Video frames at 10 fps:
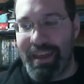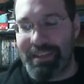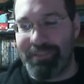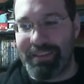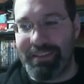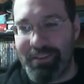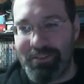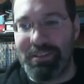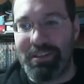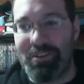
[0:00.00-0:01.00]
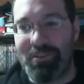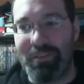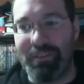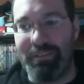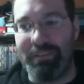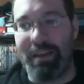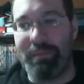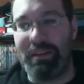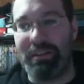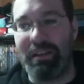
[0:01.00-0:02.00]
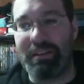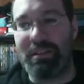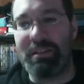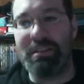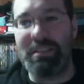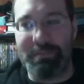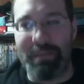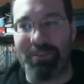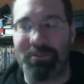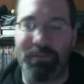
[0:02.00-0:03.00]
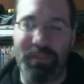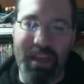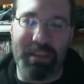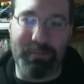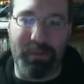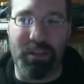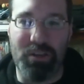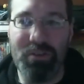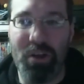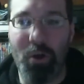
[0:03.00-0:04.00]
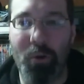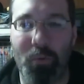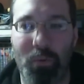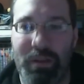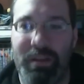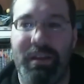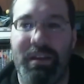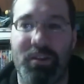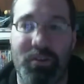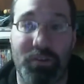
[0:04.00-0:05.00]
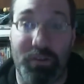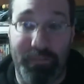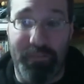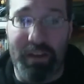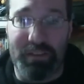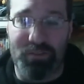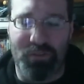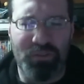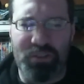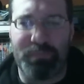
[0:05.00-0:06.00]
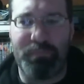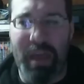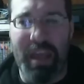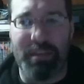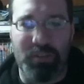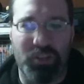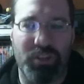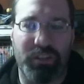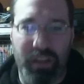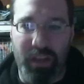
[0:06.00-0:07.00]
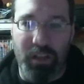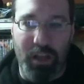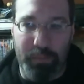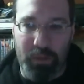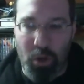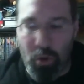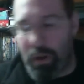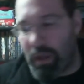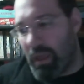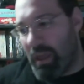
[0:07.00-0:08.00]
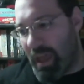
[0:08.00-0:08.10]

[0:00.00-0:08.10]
the fact that they're sitting here, I mean, this is Microsoft. They got the money. You know they're either going to fight this or they'll just pay them to shut the hell up and go away.